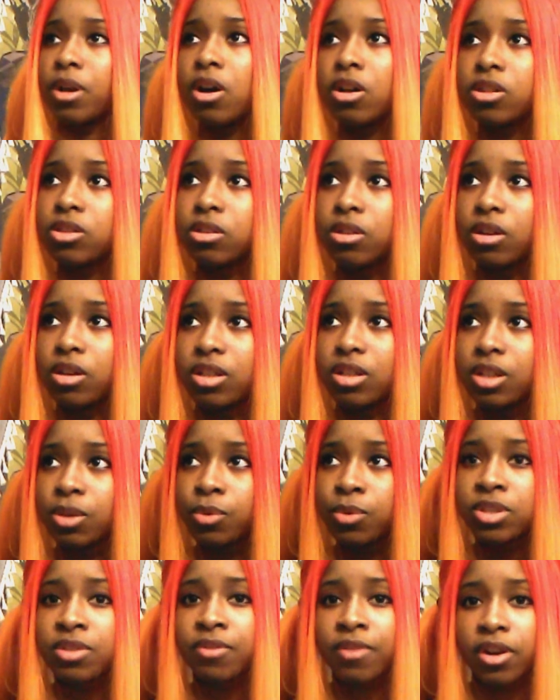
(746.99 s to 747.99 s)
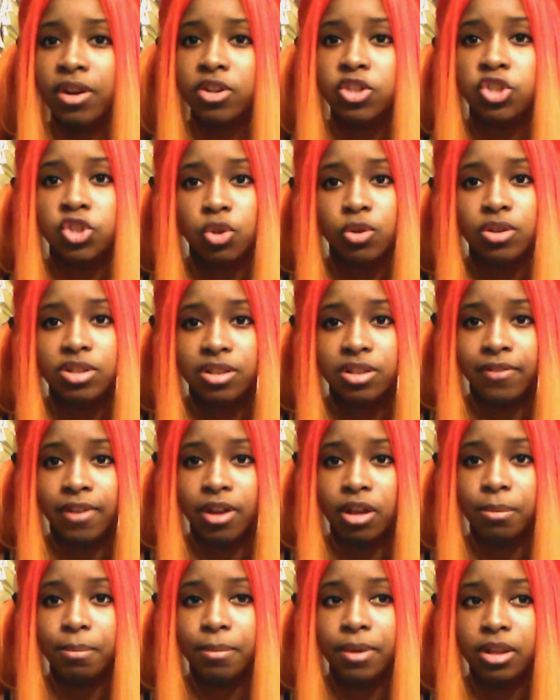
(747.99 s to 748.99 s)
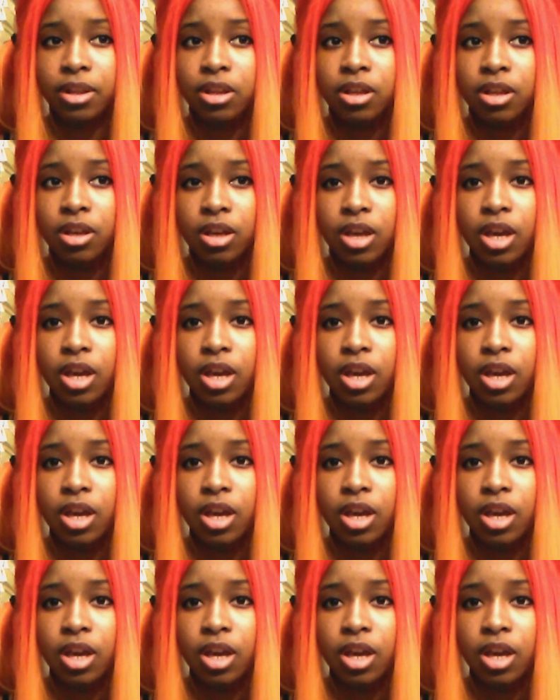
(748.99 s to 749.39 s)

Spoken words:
Although it was a very short development,